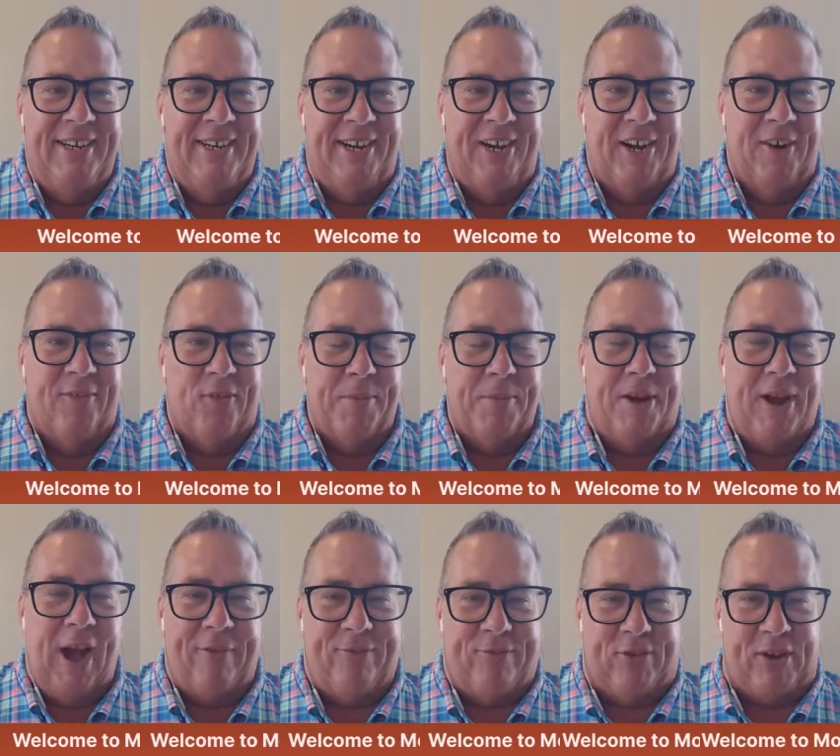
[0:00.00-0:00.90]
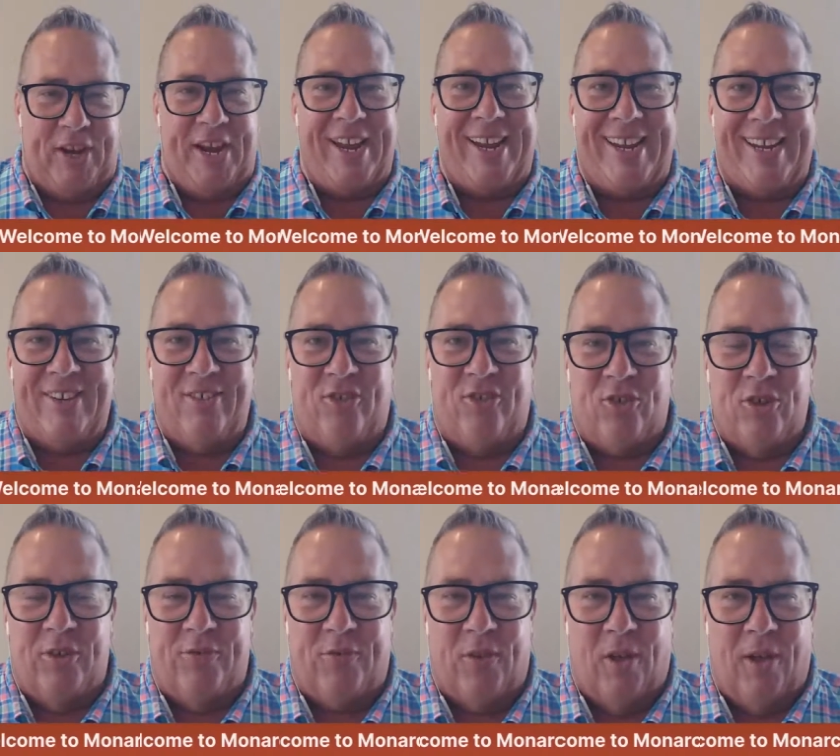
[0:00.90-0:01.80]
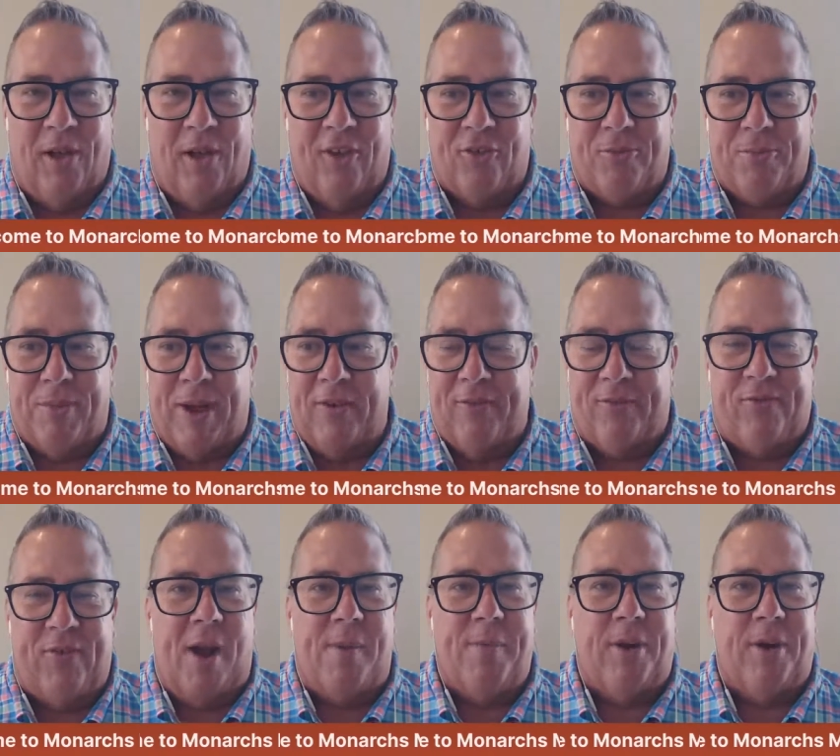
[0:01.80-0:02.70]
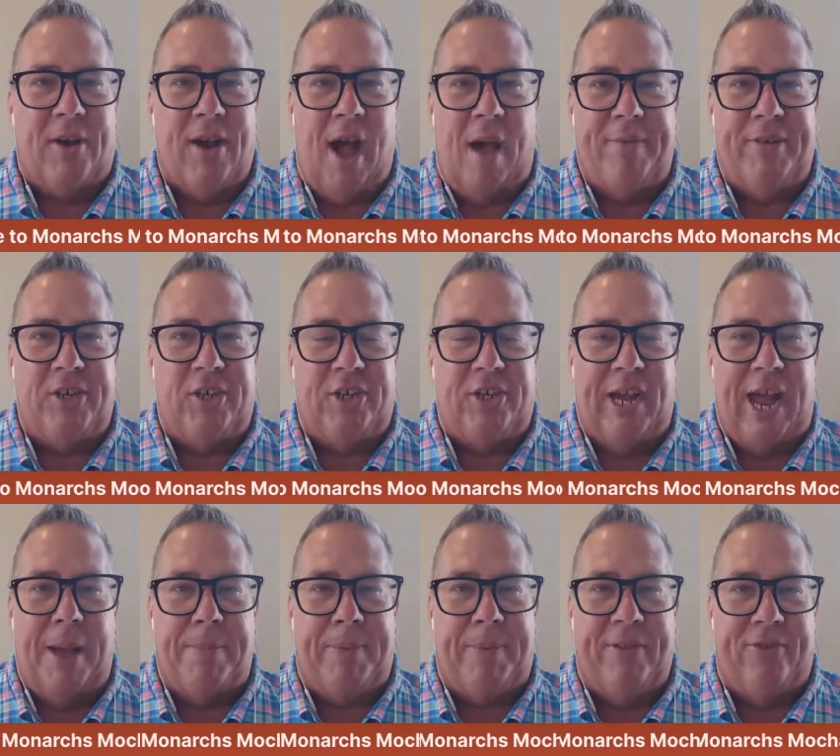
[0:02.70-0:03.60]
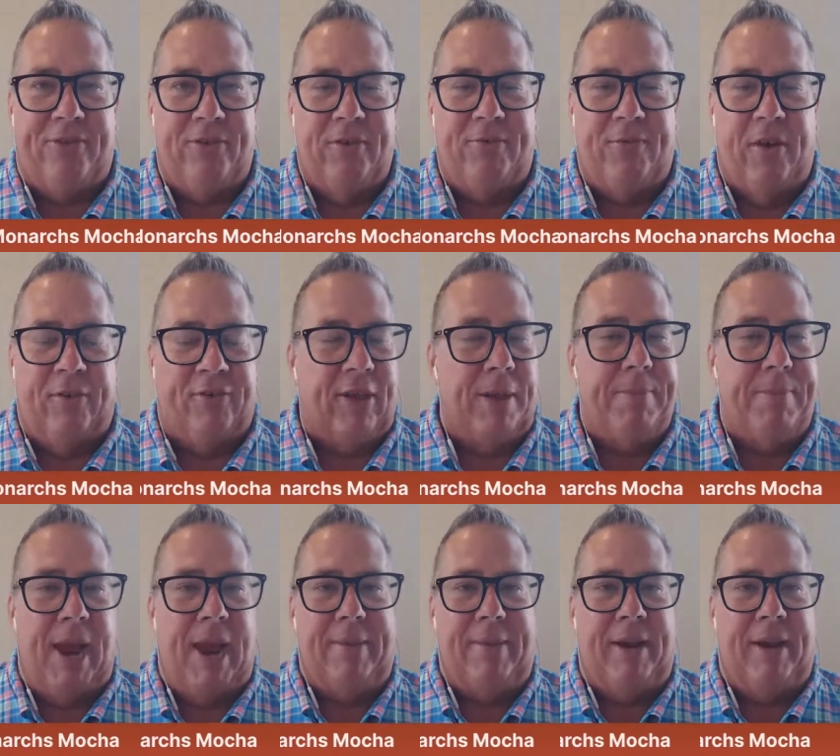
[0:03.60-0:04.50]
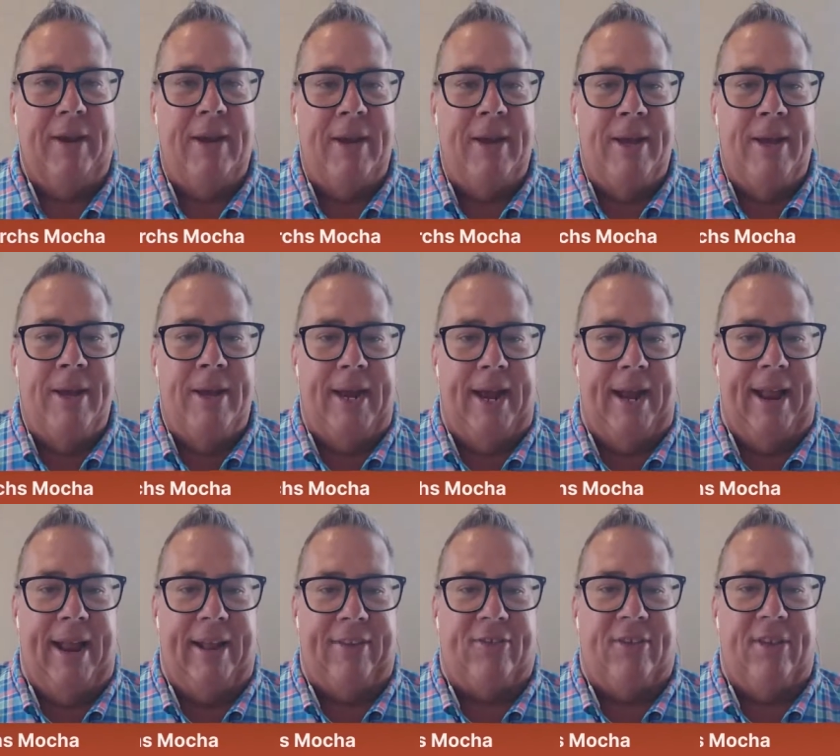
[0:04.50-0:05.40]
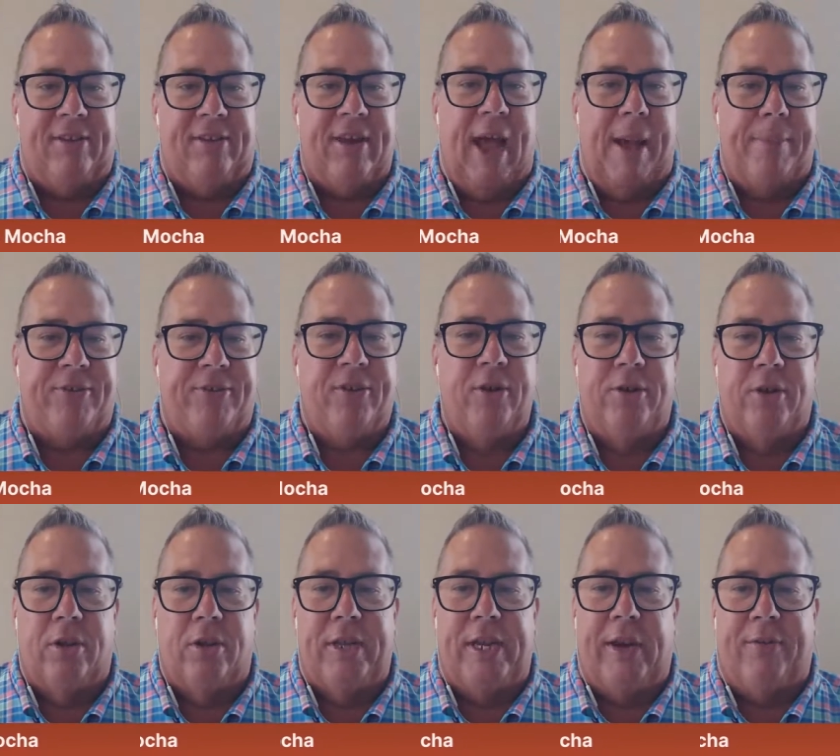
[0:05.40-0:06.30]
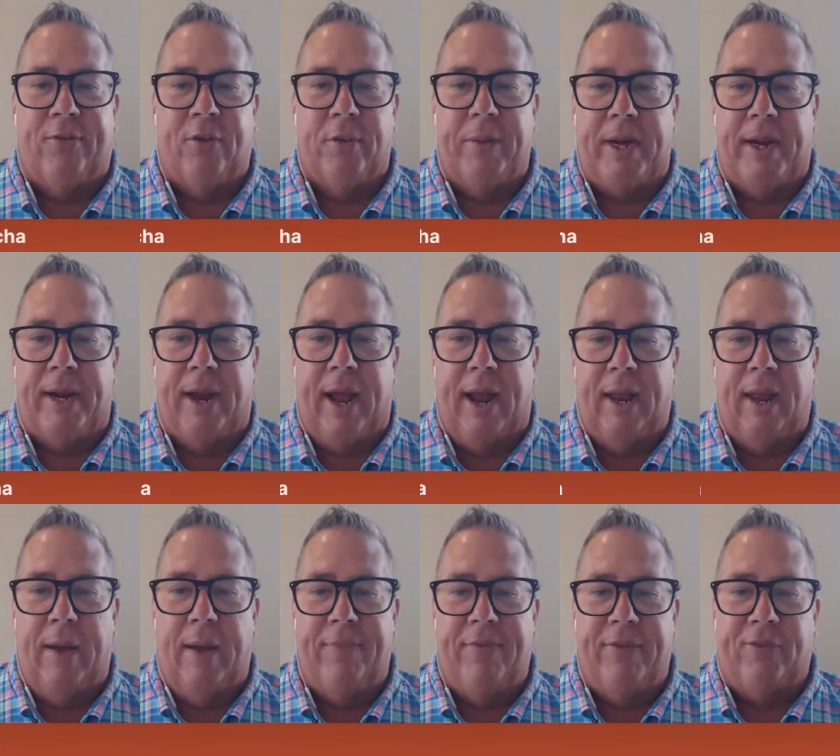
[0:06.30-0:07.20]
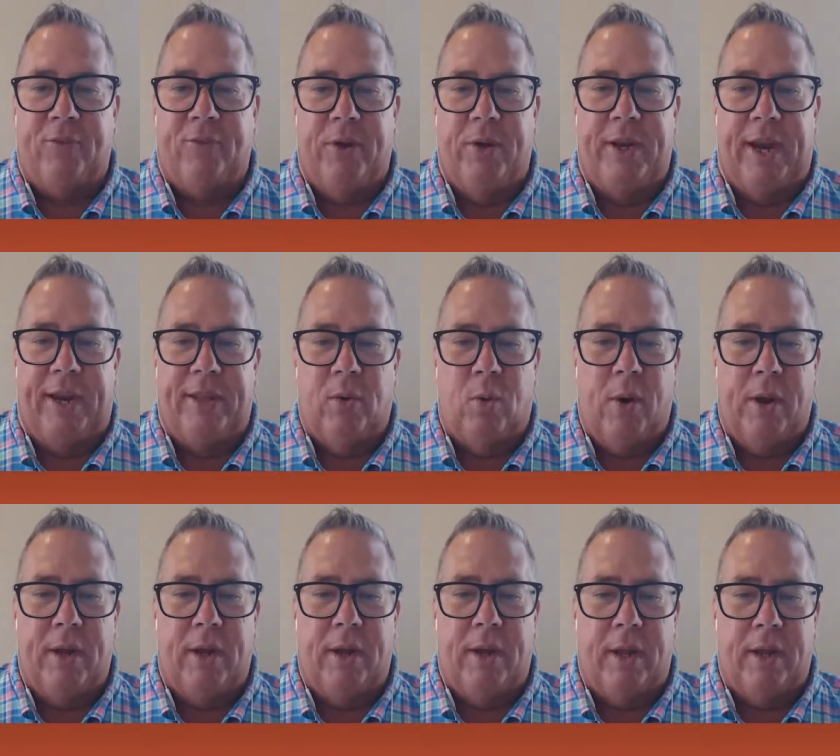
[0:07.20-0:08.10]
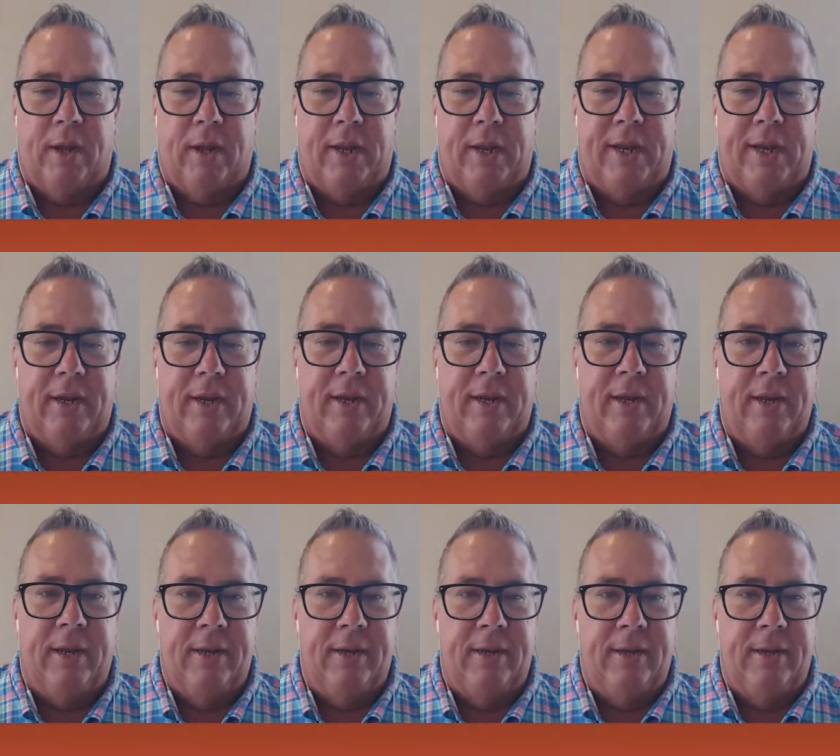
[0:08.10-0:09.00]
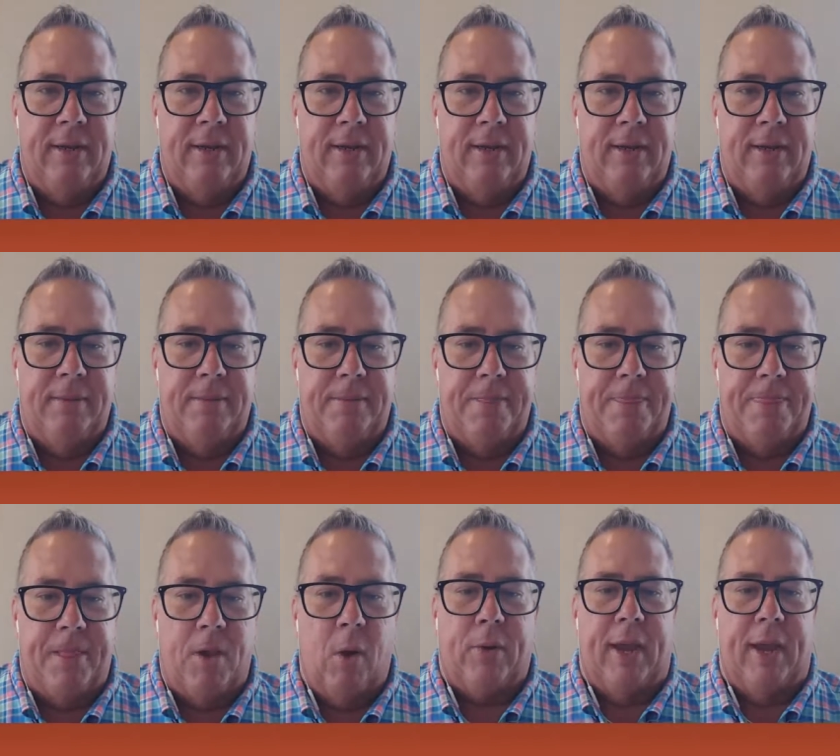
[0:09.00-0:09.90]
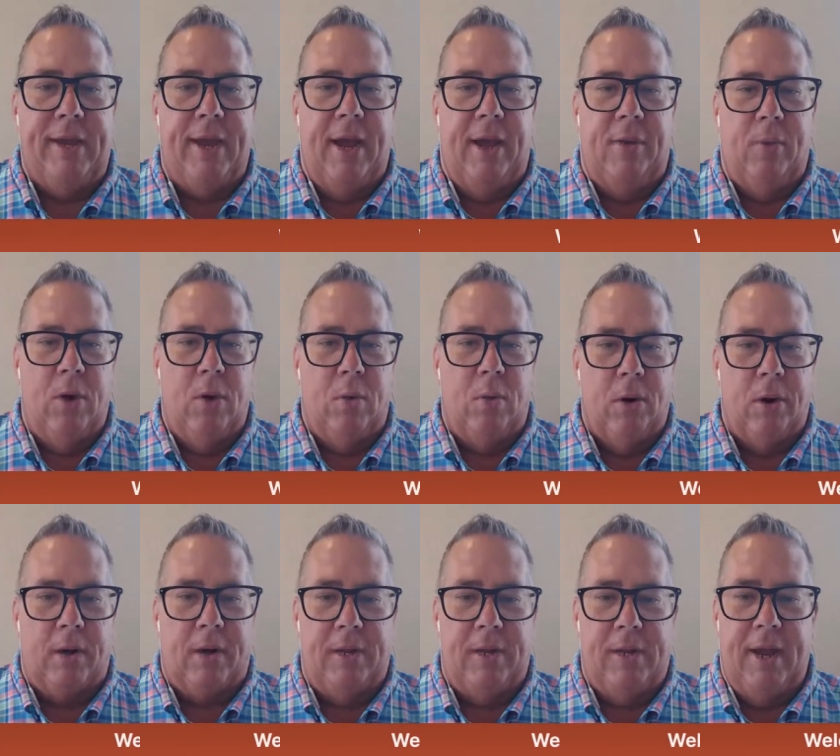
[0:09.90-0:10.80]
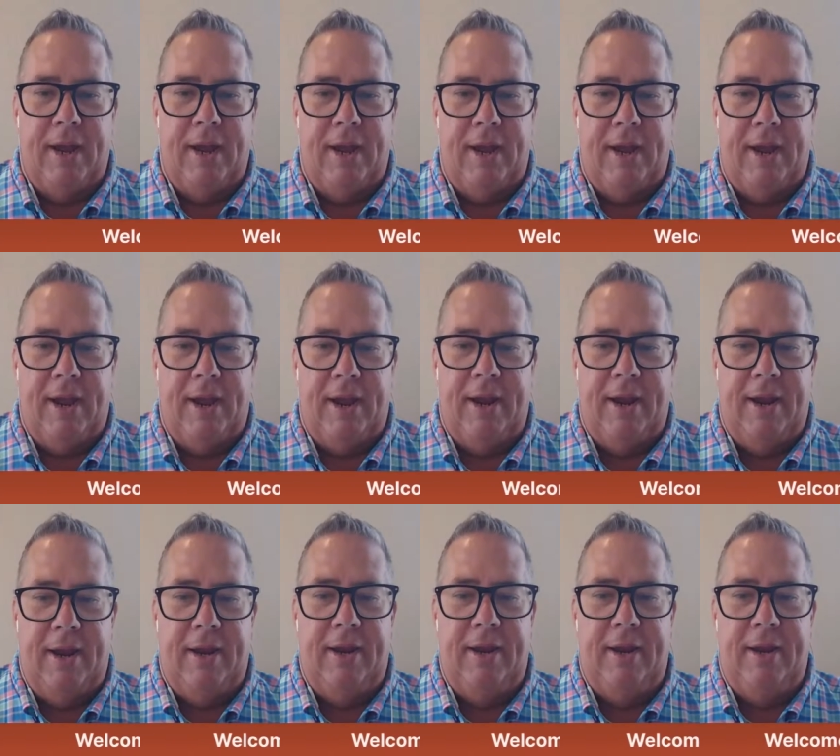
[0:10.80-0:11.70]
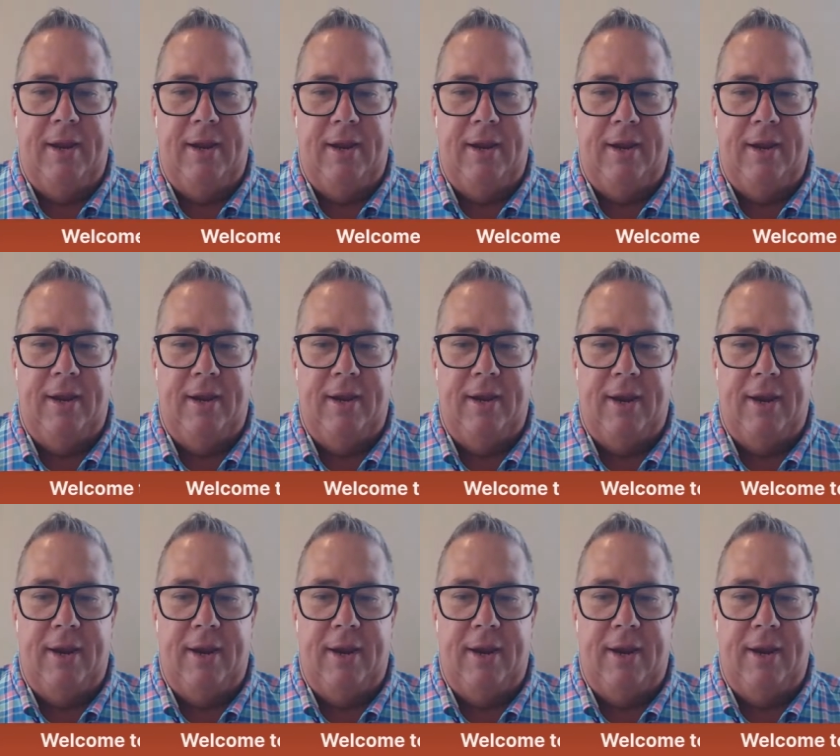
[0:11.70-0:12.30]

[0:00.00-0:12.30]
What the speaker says: Here from Coffea in Sioux Falls, my favorite coffee shop in Sioux Falls, and maybe it's the top two in the league for me. I love this one and the one in Lincoln. Okay, yeah, it will work. Yay.